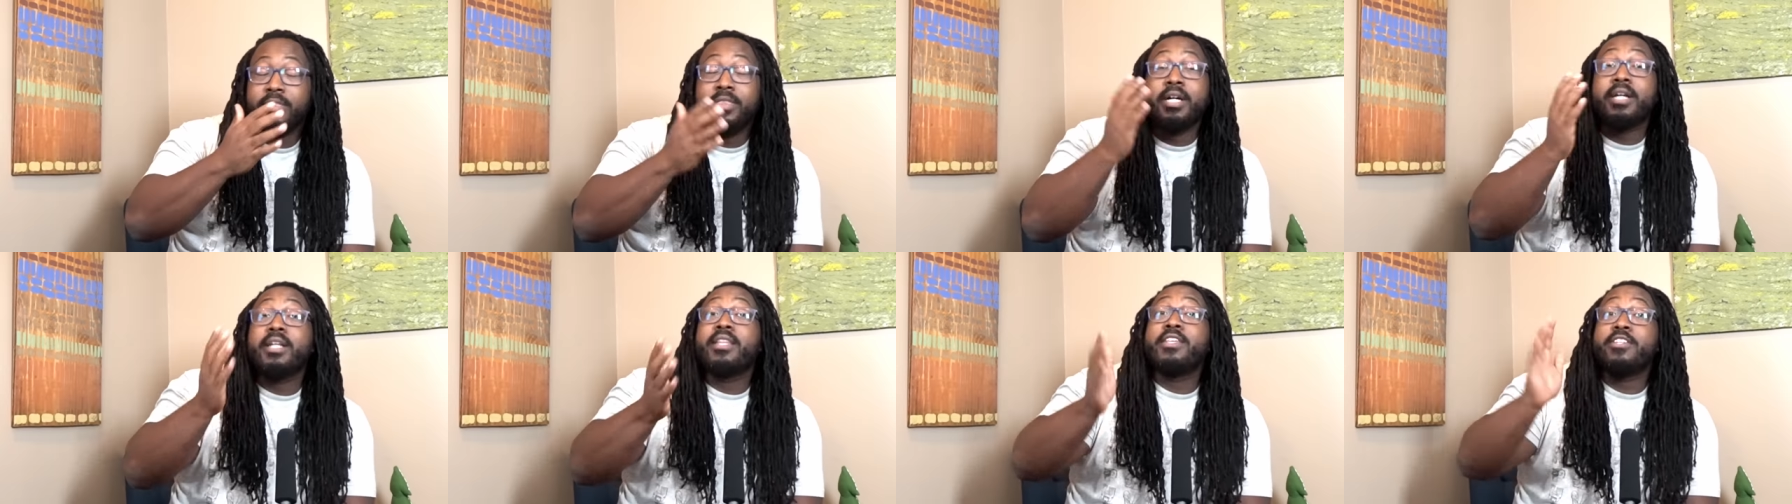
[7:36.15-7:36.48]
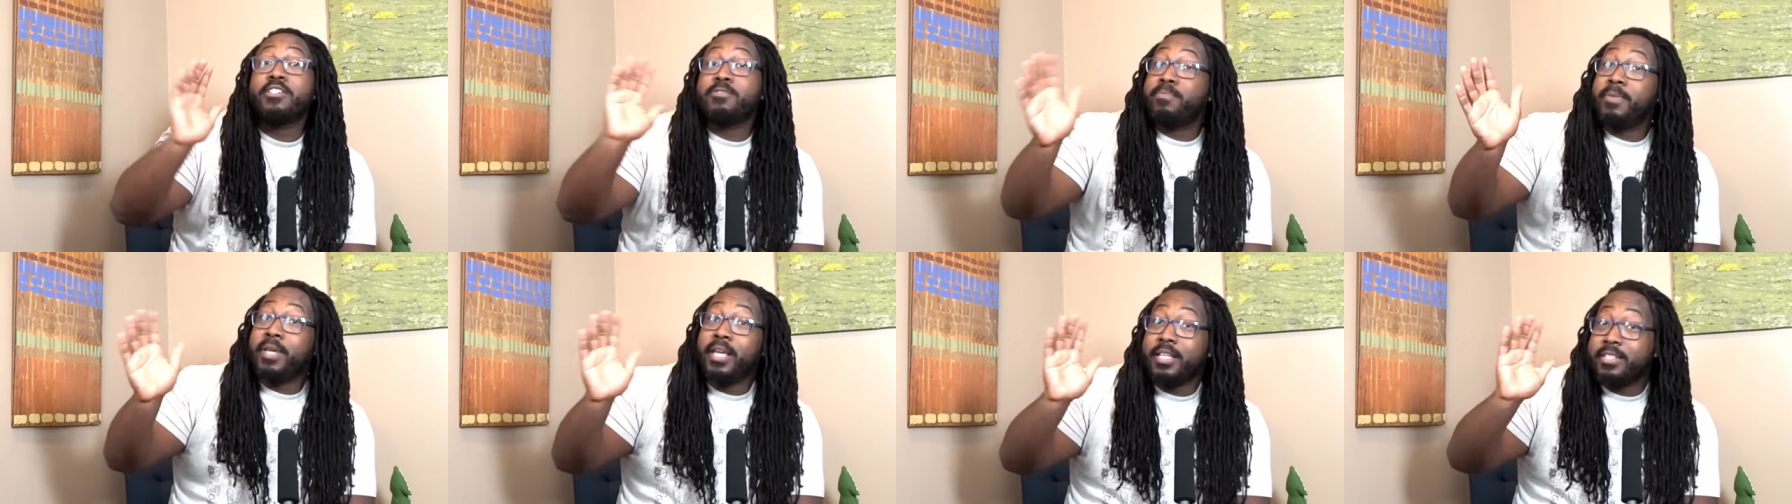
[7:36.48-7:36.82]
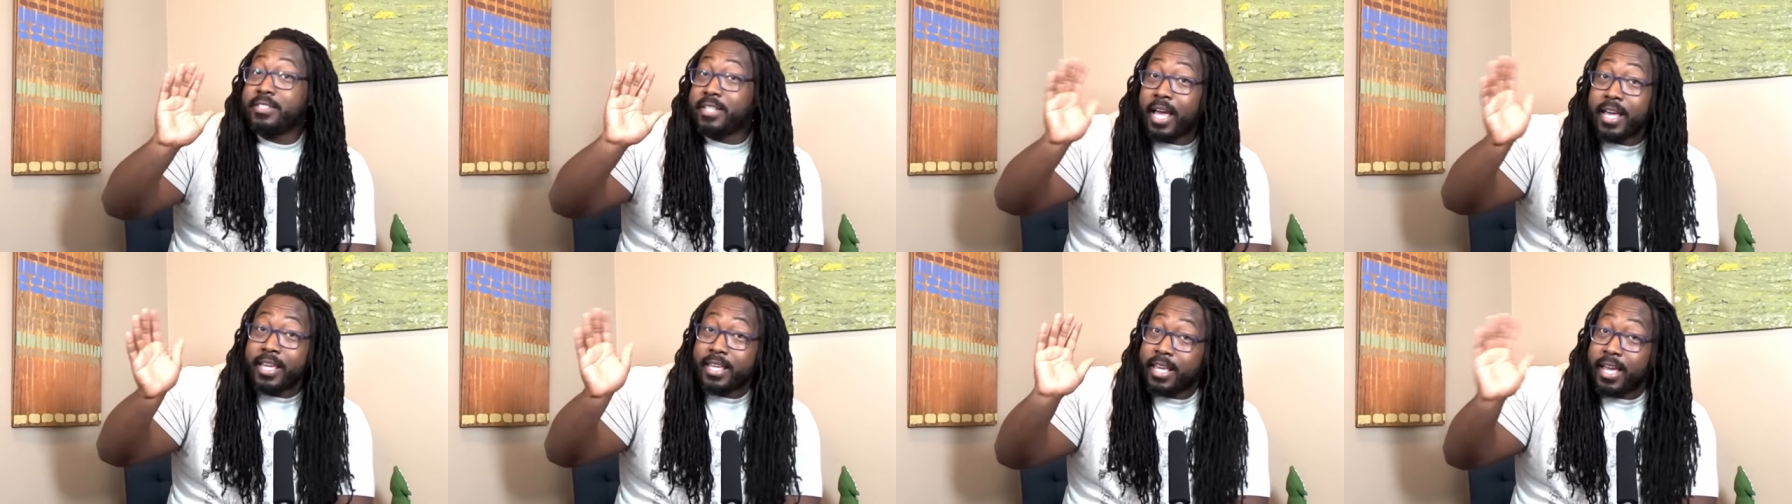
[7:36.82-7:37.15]
None of this
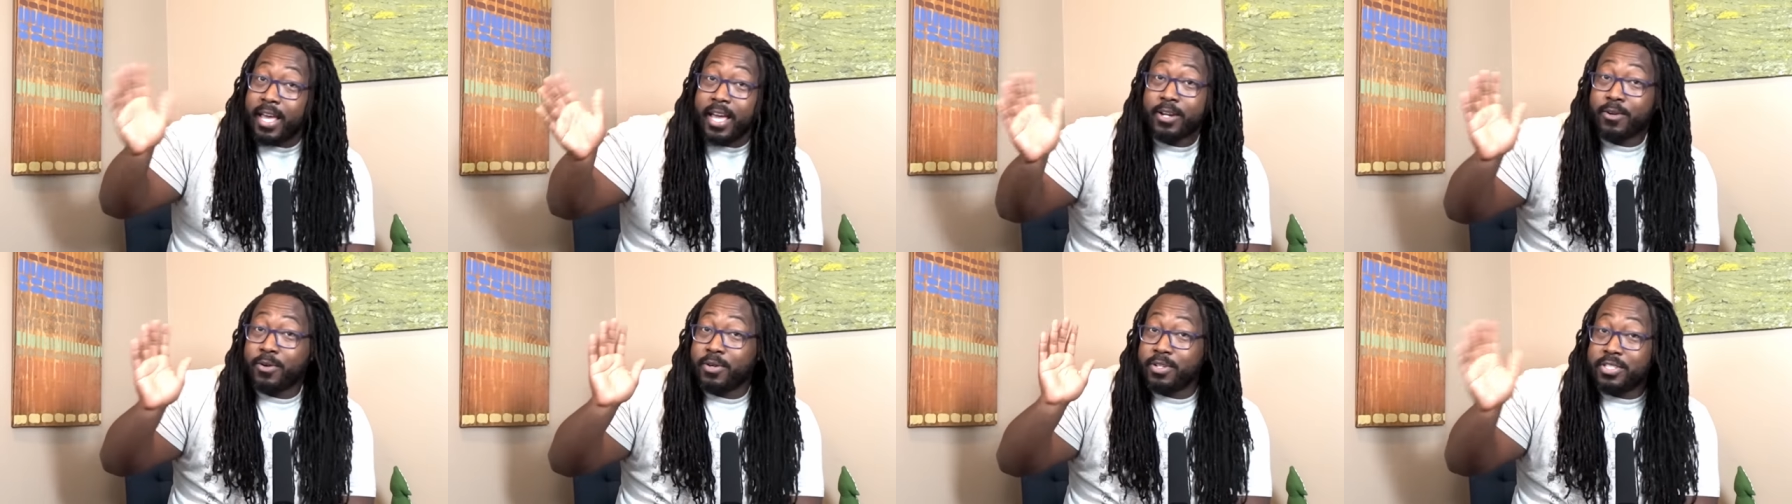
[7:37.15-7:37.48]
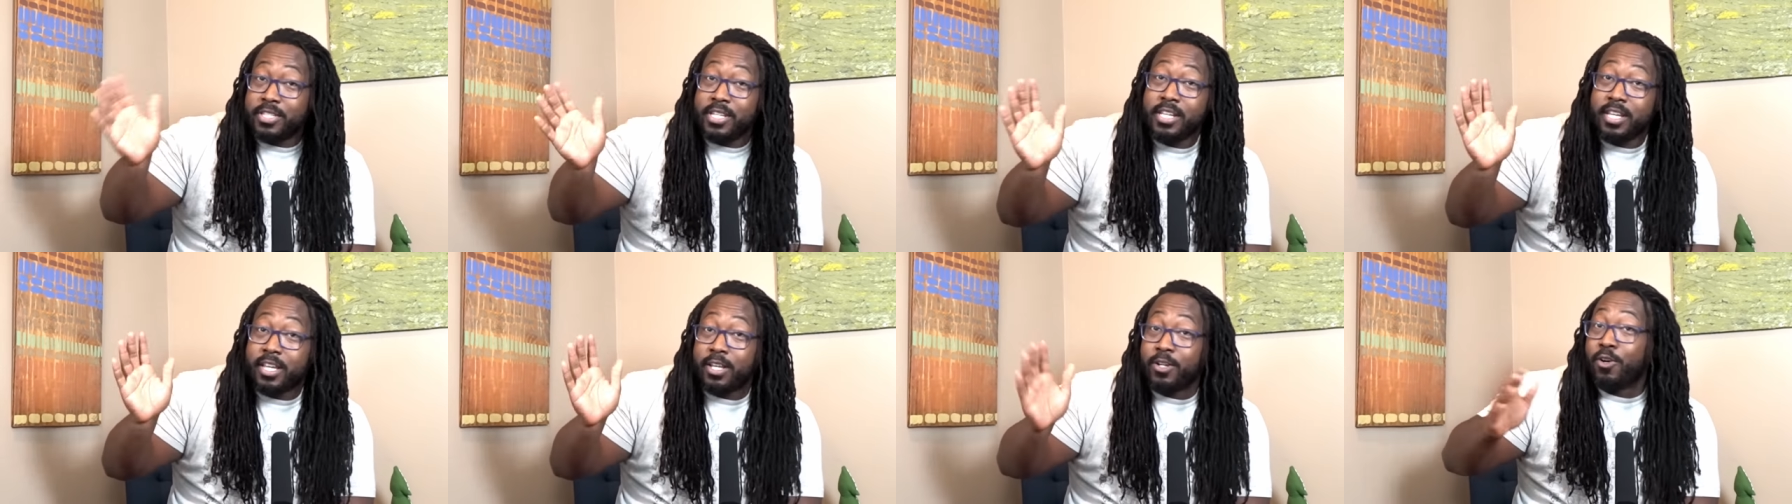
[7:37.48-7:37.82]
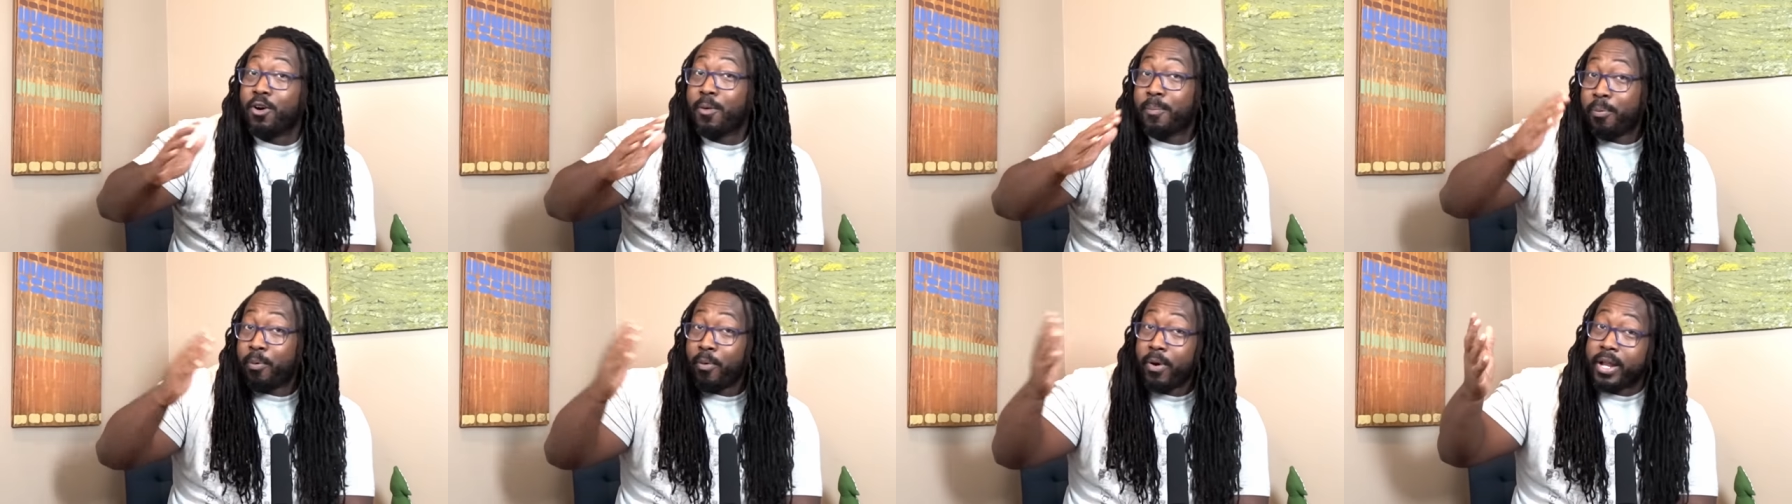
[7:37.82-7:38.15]
means I can't critique it
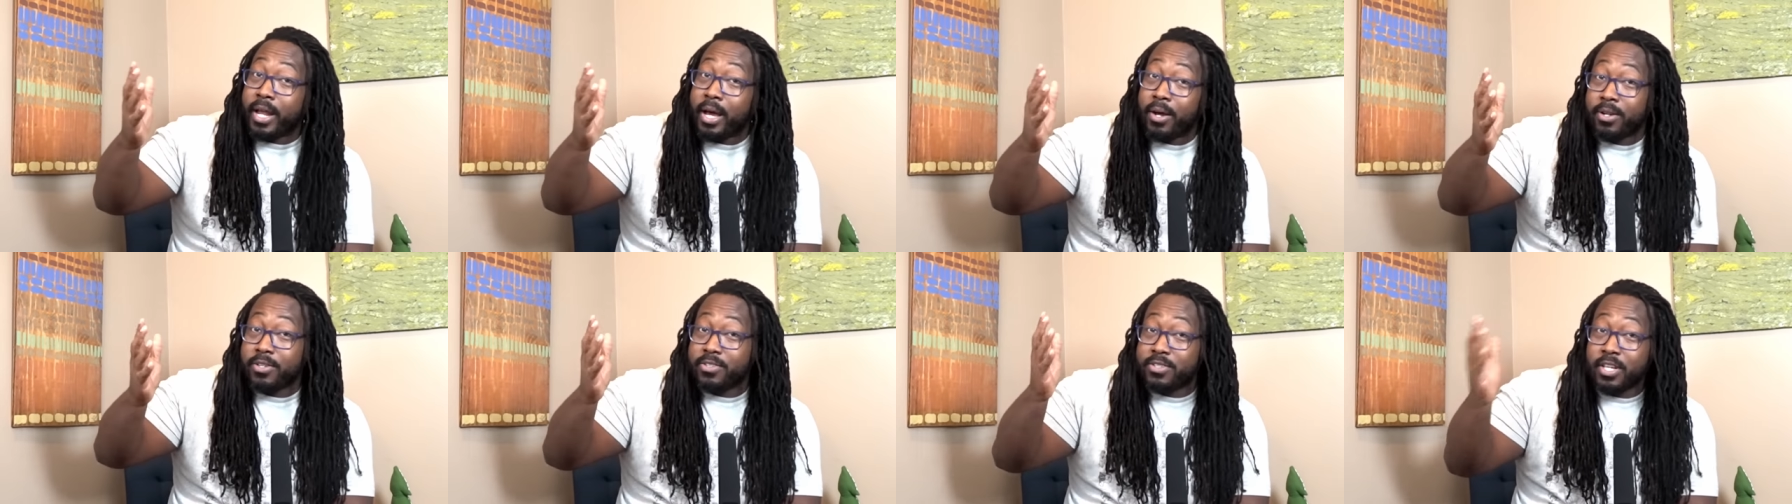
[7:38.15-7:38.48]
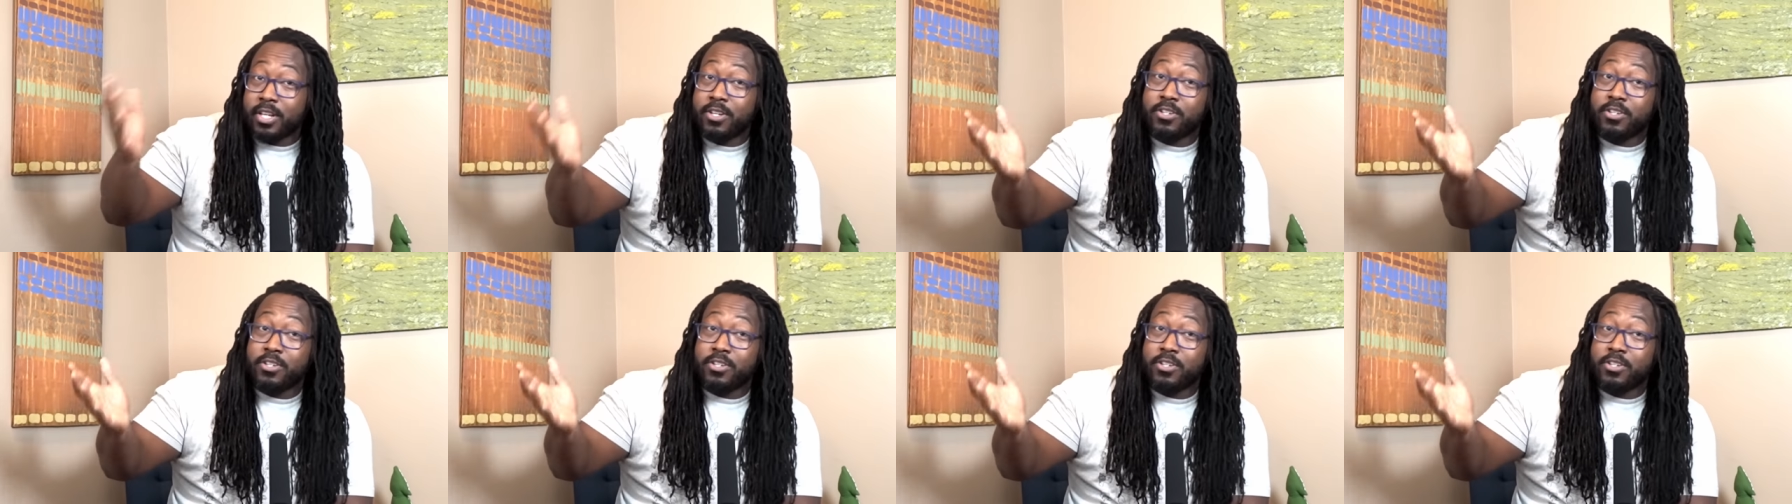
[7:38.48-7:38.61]
or point out its